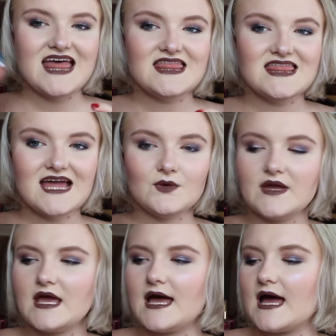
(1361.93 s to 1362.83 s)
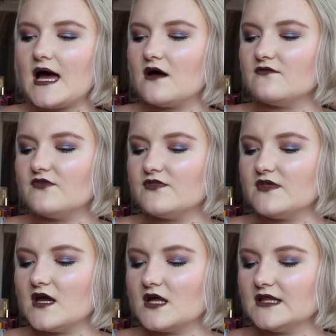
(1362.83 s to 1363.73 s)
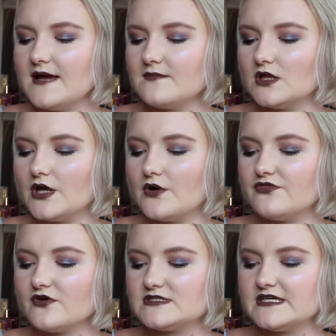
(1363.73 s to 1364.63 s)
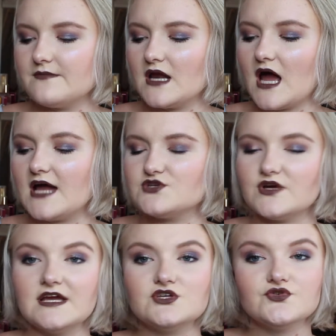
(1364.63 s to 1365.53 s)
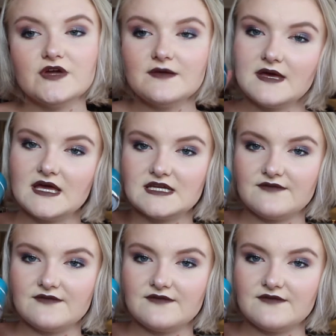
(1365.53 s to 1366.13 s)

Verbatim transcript: Then we have the Glam Glow Thirsty Mud Hydrating Treatment.